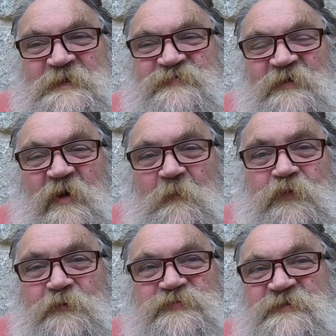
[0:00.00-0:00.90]

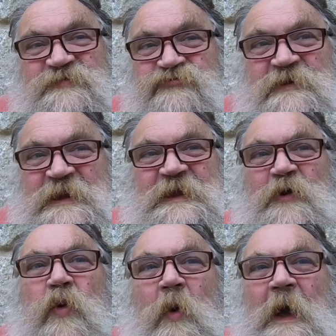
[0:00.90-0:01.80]
samples is really
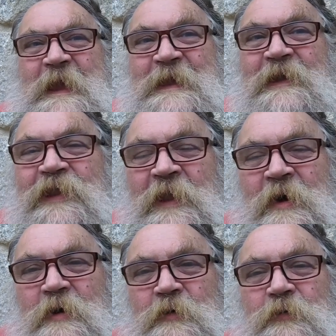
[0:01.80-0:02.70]
quite
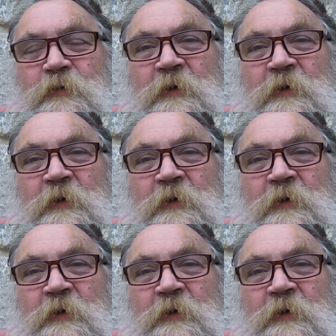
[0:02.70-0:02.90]
low